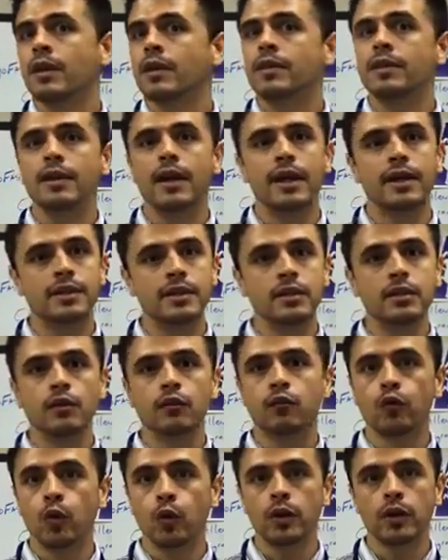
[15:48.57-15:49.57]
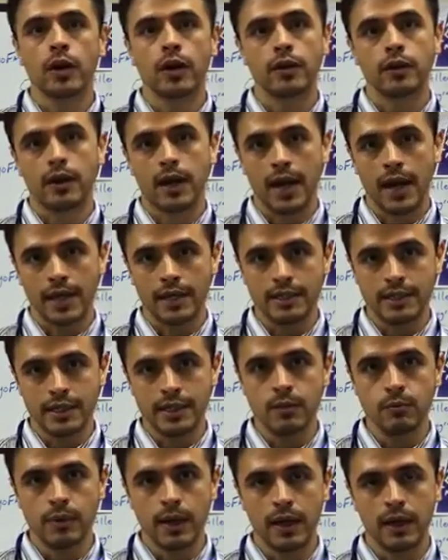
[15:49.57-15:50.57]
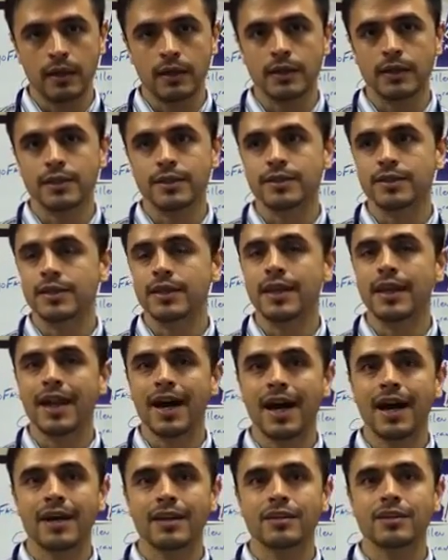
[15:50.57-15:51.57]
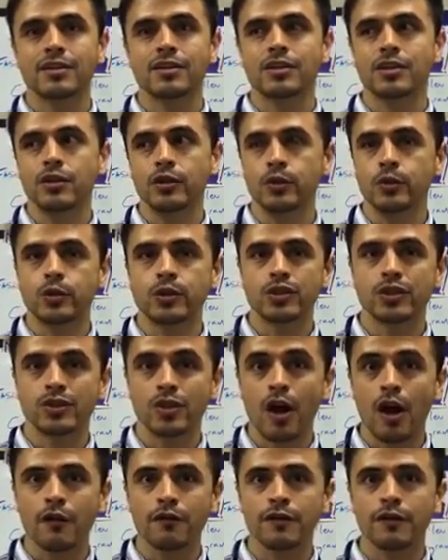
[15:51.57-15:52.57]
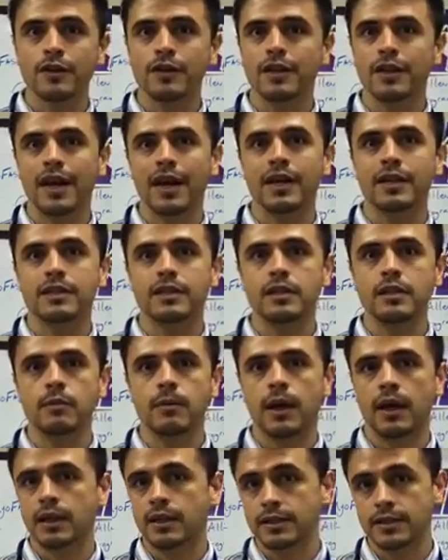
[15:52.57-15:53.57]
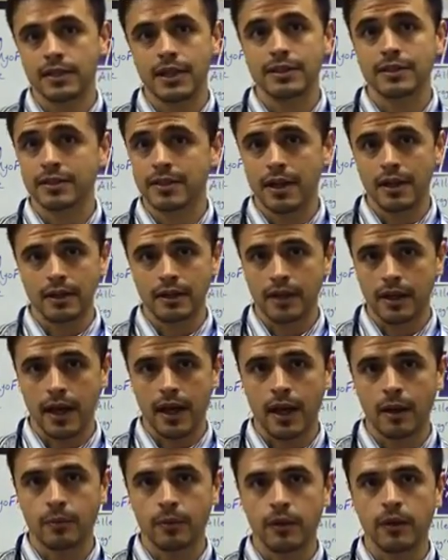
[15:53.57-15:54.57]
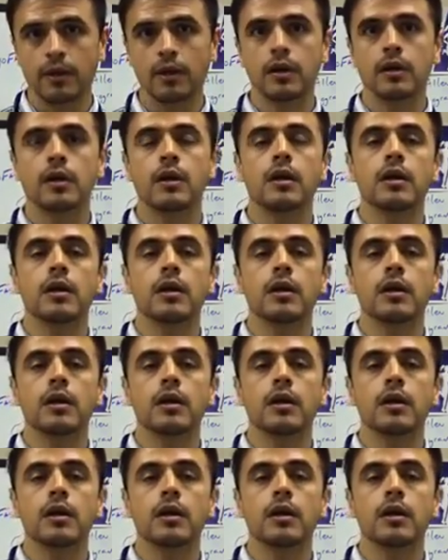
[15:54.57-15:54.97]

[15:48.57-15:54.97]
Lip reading: The idea of rolling on the IT band is not to soften the IT band, because that's not going to happen.